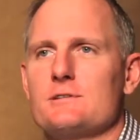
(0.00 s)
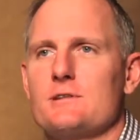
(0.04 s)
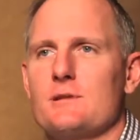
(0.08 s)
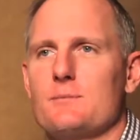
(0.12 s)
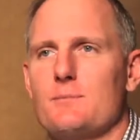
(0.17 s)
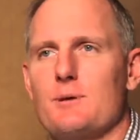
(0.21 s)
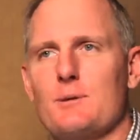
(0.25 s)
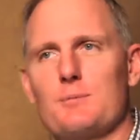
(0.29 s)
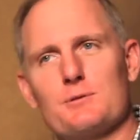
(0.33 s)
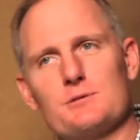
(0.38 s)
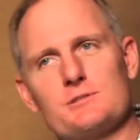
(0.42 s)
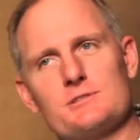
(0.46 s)
Then
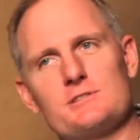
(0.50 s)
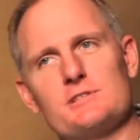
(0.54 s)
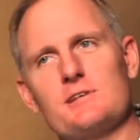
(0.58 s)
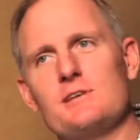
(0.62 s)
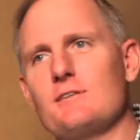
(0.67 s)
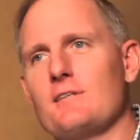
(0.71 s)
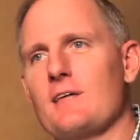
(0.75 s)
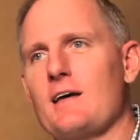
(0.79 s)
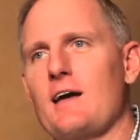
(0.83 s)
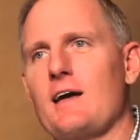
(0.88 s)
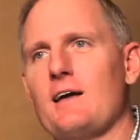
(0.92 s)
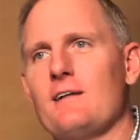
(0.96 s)
people see
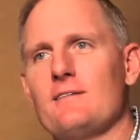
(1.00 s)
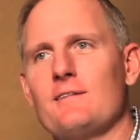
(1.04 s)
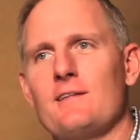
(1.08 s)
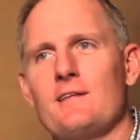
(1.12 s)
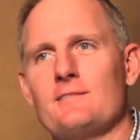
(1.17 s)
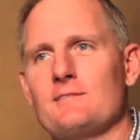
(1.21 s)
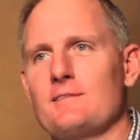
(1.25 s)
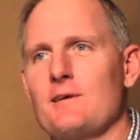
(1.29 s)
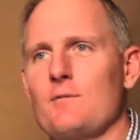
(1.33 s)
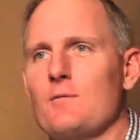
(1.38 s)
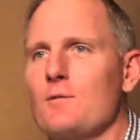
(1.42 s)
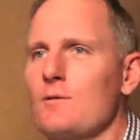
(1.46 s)
that and they
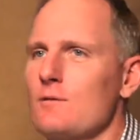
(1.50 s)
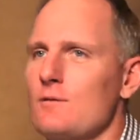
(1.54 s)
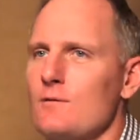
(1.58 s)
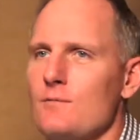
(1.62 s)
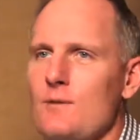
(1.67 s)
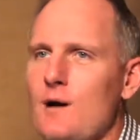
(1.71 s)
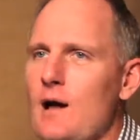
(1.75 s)
say, well,